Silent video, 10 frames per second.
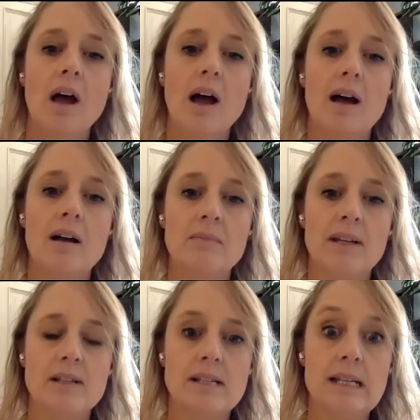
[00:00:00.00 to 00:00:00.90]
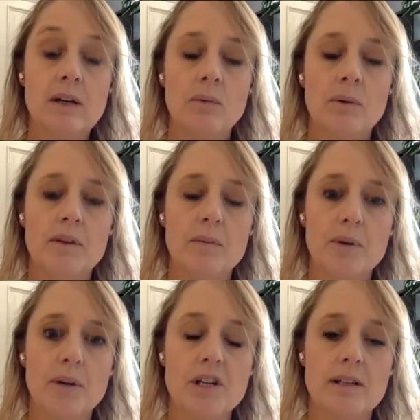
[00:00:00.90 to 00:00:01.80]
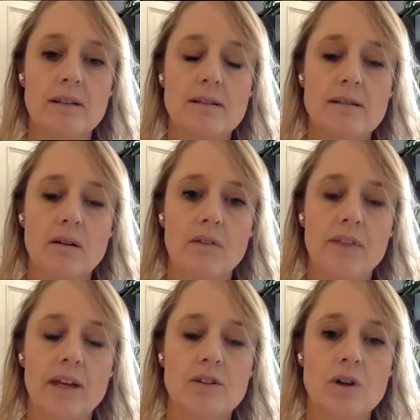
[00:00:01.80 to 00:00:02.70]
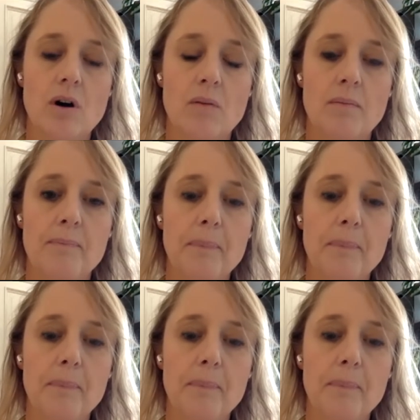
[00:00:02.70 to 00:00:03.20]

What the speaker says: and to deal with the pressures of that job.